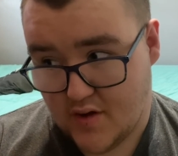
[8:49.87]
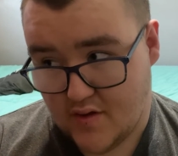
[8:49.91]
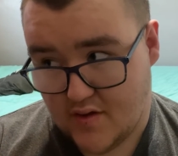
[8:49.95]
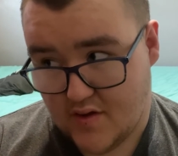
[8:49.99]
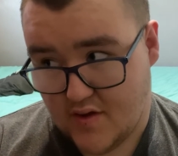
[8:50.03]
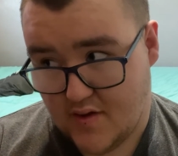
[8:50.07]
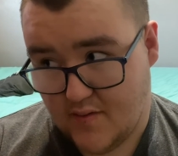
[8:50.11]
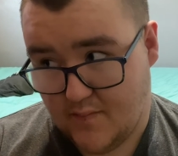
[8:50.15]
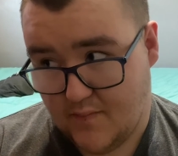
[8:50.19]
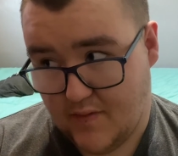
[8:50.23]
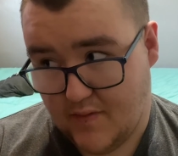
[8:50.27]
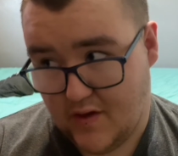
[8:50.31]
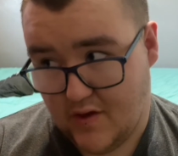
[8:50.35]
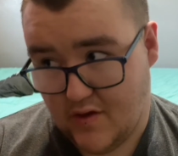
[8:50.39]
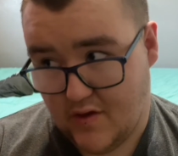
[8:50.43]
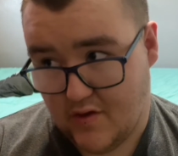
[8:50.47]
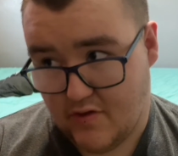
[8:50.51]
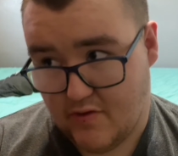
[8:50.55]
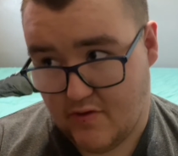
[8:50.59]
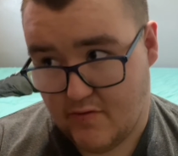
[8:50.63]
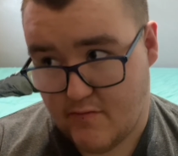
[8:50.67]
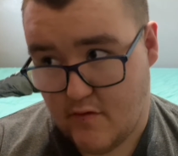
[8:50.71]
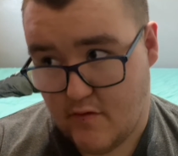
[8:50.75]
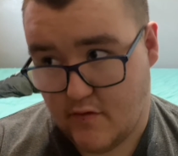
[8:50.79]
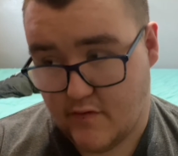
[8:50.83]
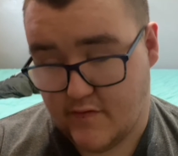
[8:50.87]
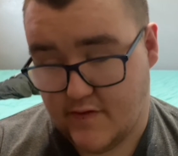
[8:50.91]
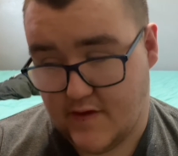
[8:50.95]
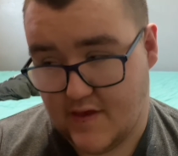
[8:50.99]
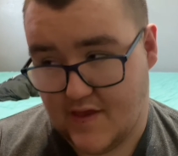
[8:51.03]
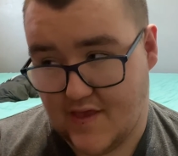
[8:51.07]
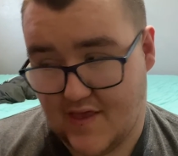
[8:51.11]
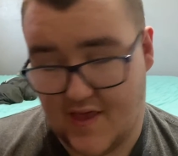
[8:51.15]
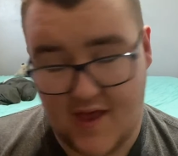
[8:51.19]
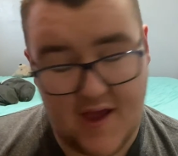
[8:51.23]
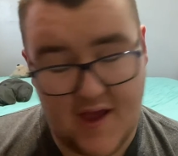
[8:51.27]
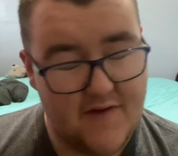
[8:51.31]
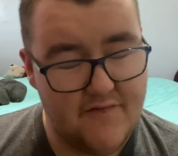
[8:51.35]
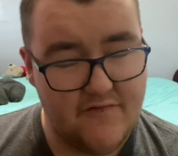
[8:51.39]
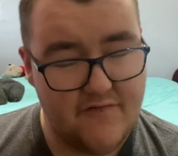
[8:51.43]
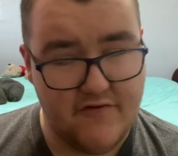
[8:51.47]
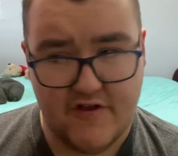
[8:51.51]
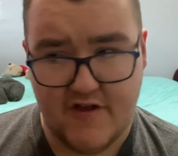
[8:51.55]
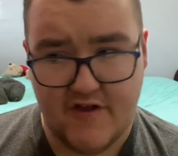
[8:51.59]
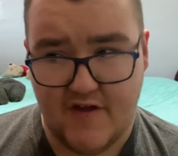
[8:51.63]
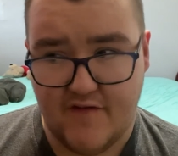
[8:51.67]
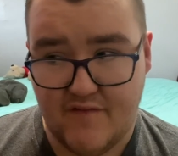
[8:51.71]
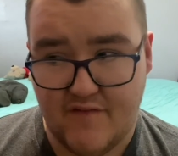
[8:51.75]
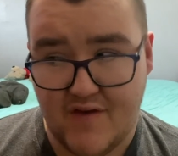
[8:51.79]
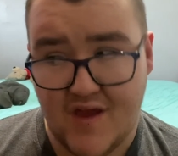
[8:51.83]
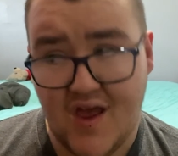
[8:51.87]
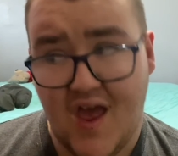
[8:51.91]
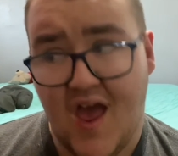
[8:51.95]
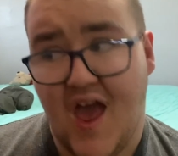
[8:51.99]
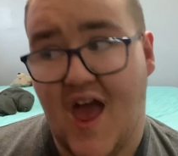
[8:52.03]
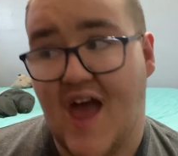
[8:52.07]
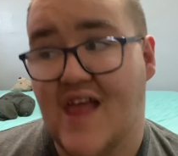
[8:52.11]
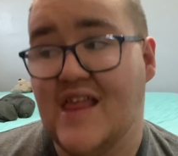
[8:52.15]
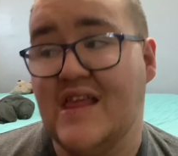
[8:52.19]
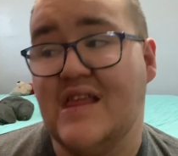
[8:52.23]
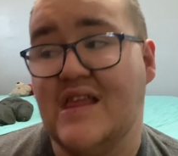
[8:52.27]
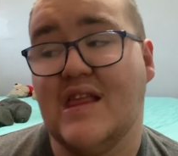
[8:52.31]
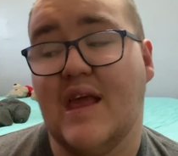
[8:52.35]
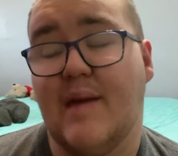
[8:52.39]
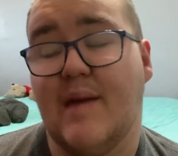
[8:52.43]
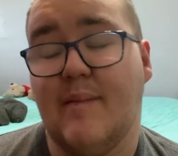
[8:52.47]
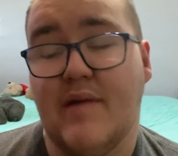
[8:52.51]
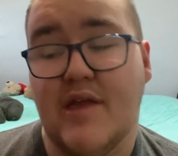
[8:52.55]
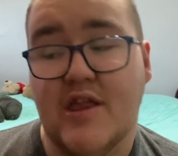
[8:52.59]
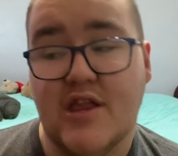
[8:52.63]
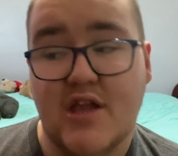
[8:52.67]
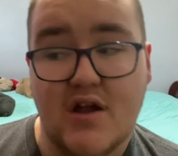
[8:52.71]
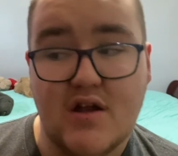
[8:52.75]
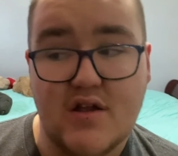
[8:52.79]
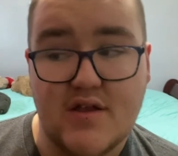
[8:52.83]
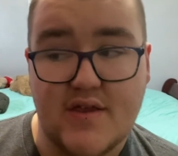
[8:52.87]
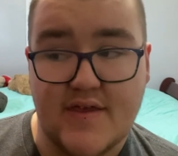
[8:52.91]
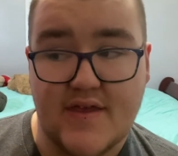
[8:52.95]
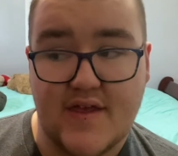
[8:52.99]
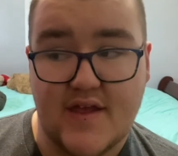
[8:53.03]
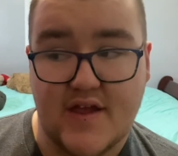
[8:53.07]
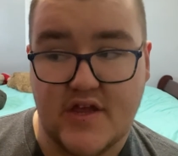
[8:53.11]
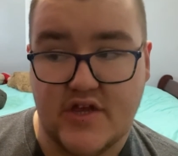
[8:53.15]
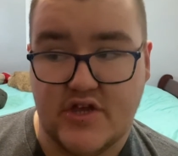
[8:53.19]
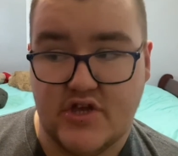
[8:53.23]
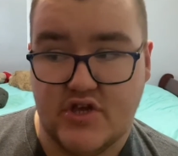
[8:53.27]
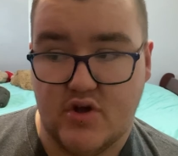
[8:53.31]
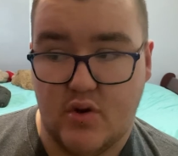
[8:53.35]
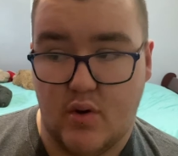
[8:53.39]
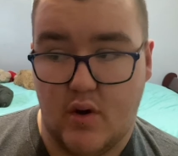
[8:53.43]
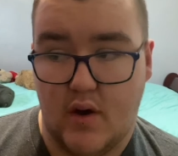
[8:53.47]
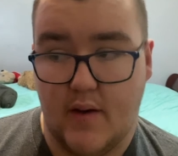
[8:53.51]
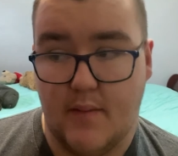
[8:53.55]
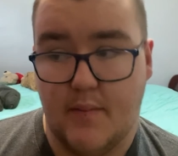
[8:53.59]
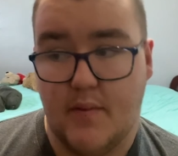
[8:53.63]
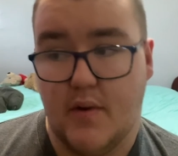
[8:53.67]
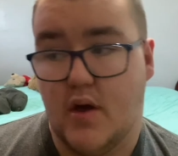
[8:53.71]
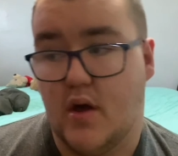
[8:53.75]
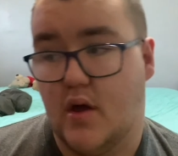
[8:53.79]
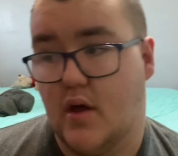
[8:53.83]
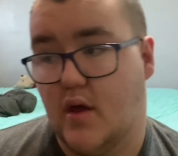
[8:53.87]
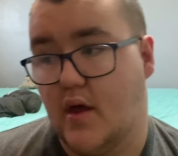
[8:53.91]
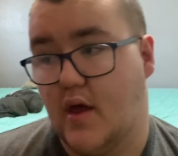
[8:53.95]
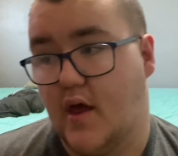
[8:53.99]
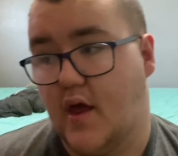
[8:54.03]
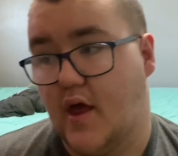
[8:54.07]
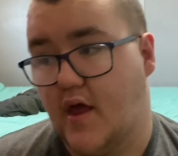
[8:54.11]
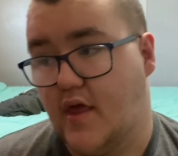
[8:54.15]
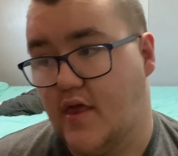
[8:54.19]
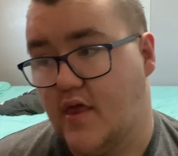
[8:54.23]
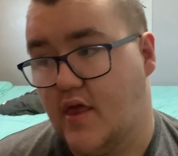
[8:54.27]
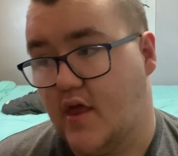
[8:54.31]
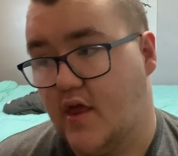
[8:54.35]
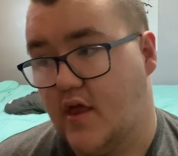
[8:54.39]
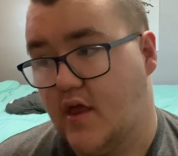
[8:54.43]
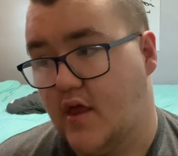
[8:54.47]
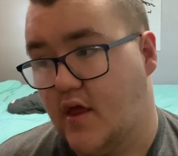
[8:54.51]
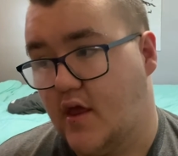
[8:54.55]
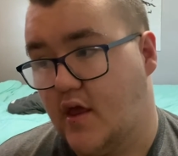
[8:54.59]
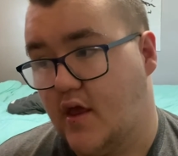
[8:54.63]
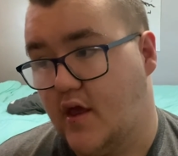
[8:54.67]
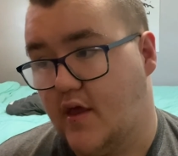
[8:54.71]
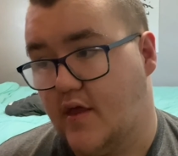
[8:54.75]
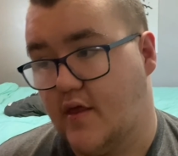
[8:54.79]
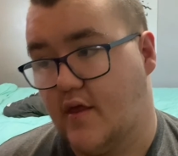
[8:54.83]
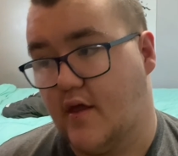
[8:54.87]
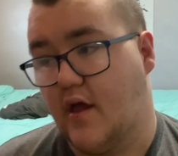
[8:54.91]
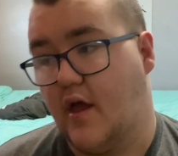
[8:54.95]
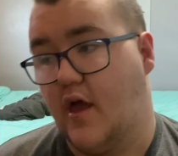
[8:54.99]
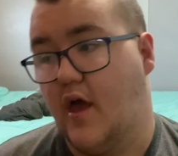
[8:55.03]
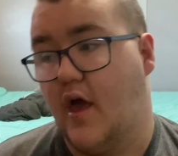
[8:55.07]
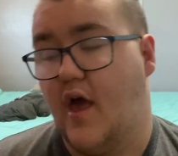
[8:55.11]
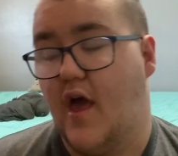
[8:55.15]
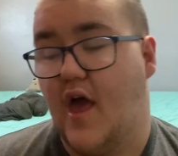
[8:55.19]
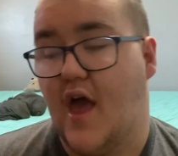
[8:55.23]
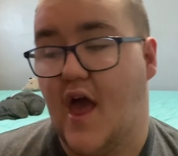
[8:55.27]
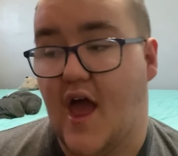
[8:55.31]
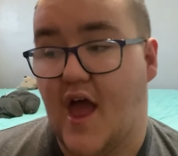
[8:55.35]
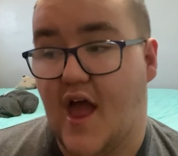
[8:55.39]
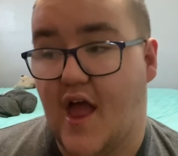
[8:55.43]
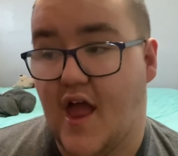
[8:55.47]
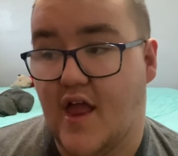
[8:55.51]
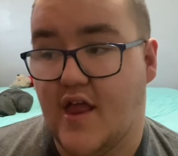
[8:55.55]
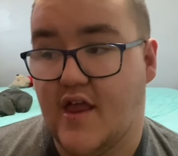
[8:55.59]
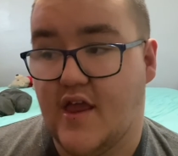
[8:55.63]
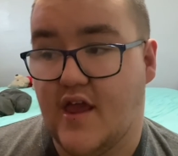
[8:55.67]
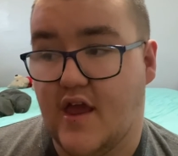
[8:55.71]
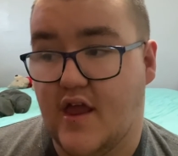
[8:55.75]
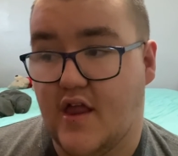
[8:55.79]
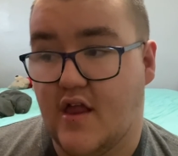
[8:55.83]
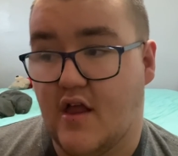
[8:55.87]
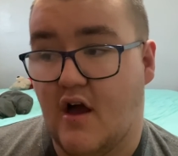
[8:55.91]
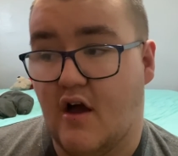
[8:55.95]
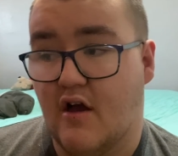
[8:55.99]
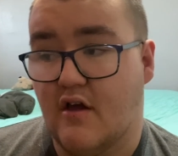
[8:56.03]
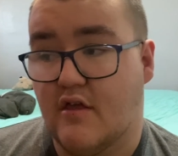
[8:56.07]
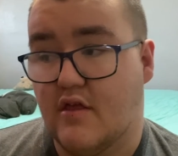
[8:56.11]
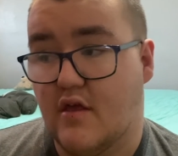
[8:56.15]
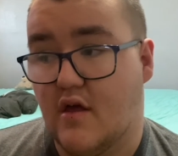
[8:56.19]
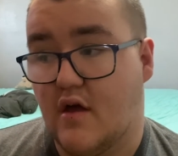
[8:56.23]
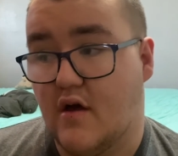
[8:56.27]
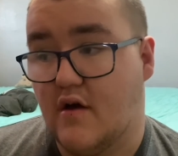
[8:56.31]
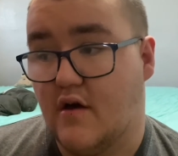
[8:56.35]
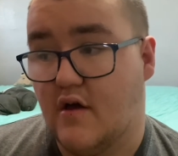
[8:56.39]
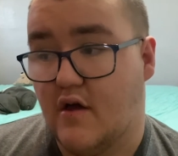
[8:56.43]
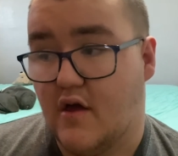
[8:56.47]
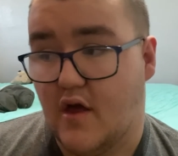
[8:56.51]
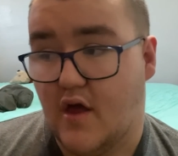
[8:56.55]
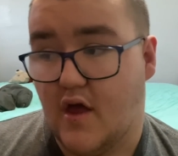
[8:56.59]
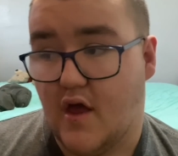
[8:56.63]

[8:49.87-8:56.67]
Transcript: to be enthralled in this life or something. And then Damien Dark decides to show up. And then he's like, and he knocks Oliver